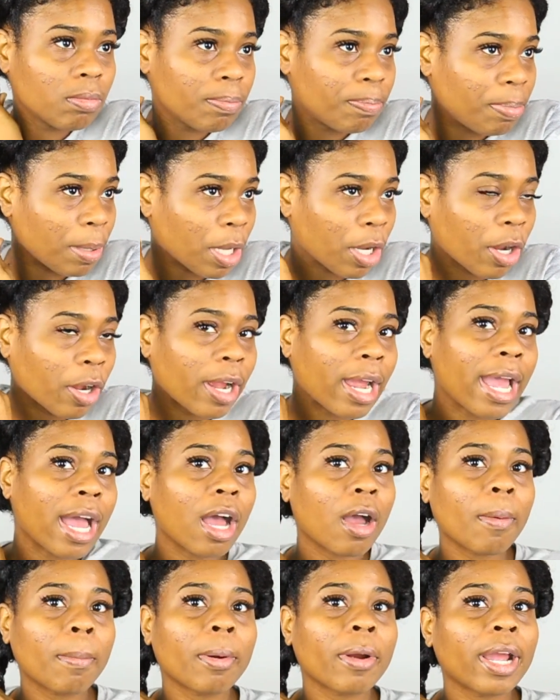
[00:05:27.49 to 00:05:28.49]
bigger
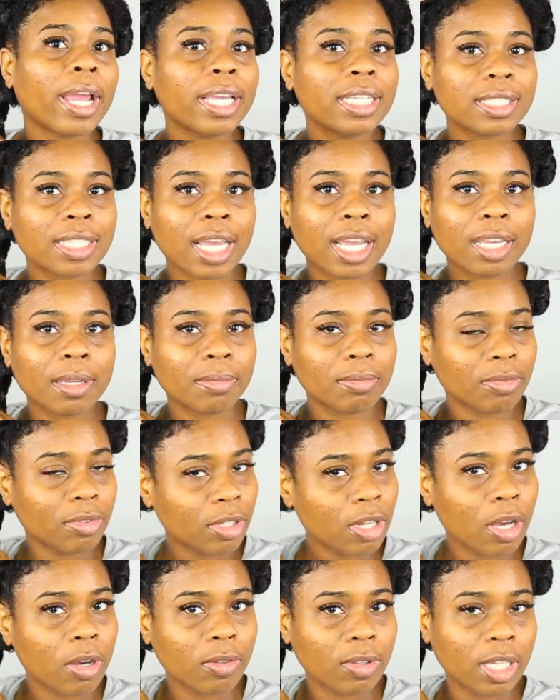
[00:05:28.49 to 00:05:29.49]
outbreaks, like, you
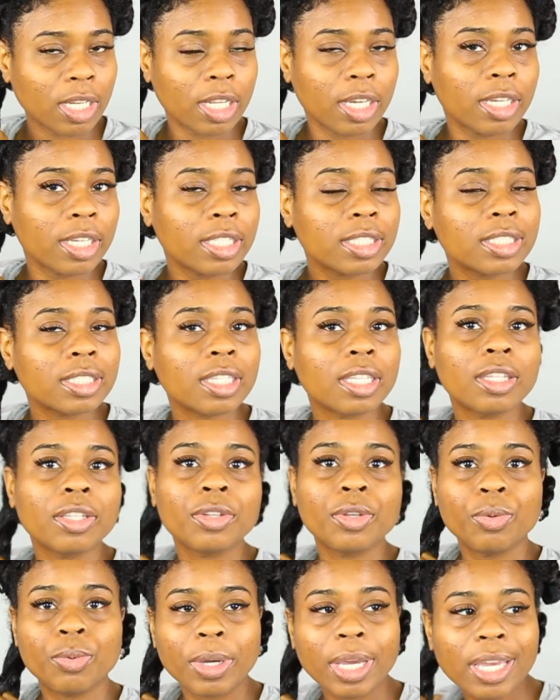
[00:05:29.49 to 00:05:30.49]
know, than us in the
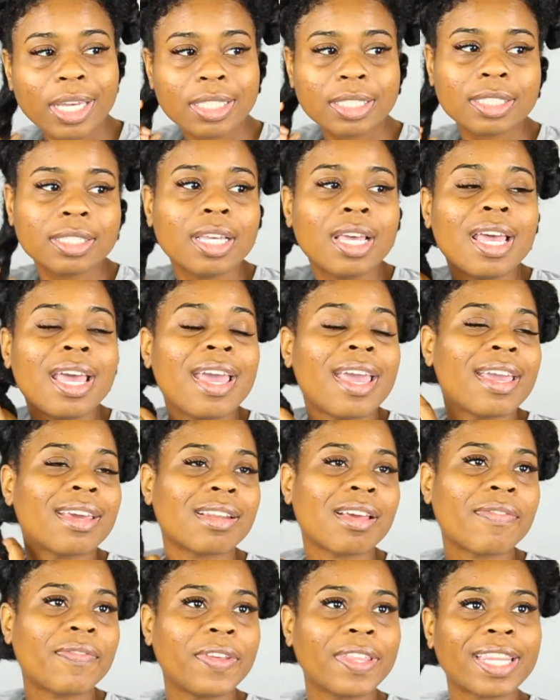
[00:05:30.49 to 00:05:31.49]
US.
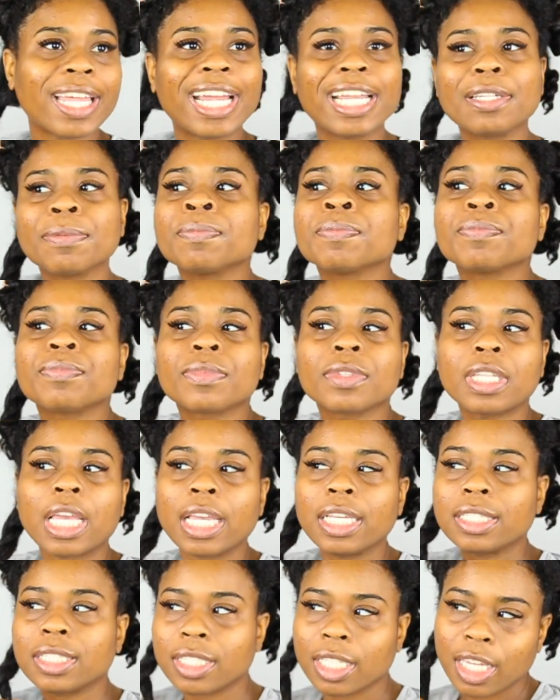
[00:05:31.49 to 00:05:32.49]
And I feel like
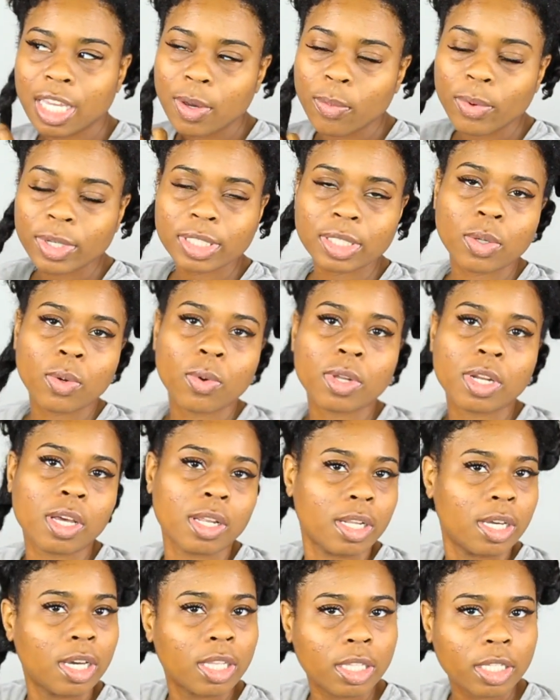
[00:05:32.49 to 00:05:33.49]
they seeing what's going
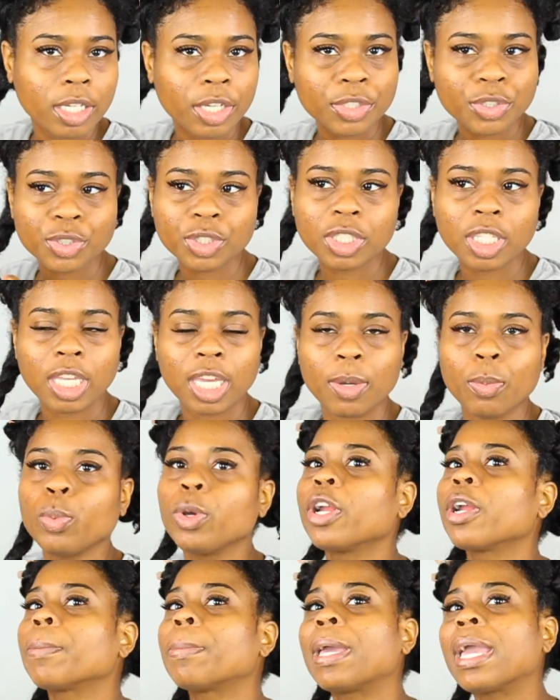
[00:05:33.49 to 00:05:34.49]
on in other countries and
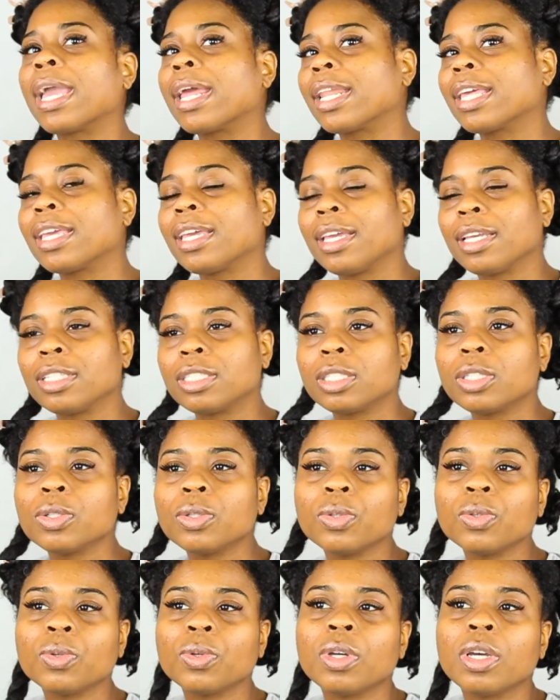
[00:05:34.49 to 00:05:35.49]
we're panicking
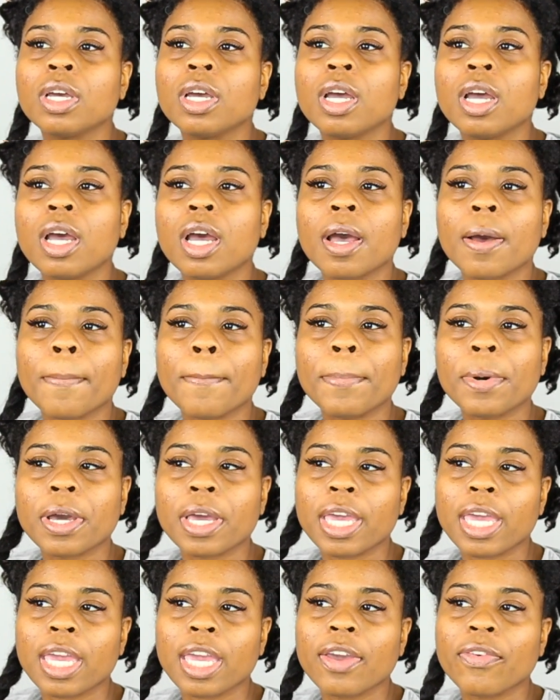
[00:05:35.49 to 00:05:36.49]
too.
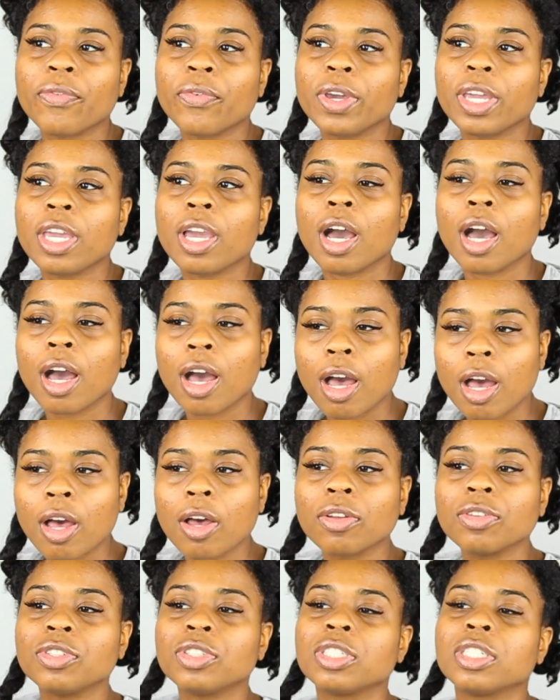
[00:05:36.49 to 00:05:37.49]
But if we
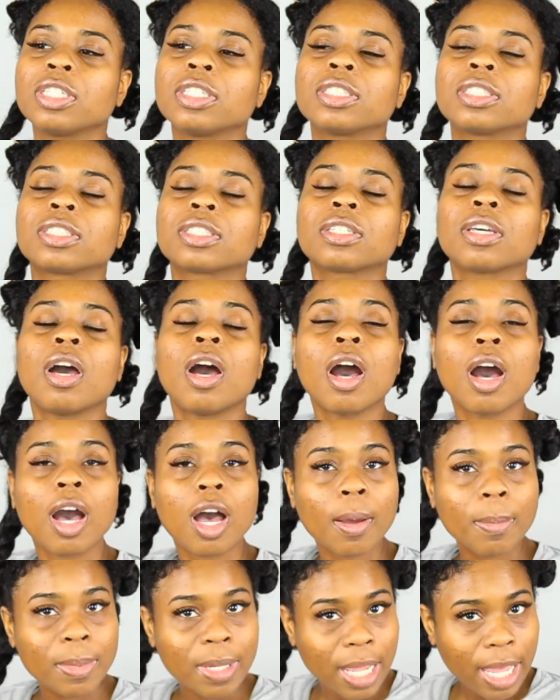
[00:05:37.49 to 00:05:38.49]
all just
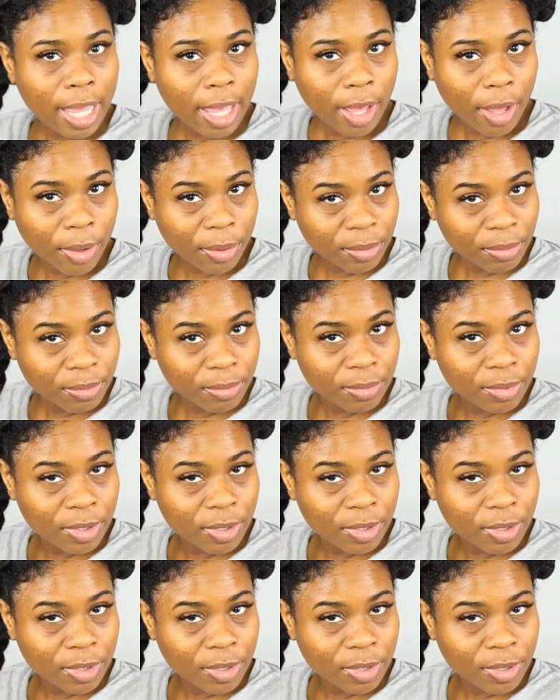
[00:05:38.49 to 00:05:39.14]
calm down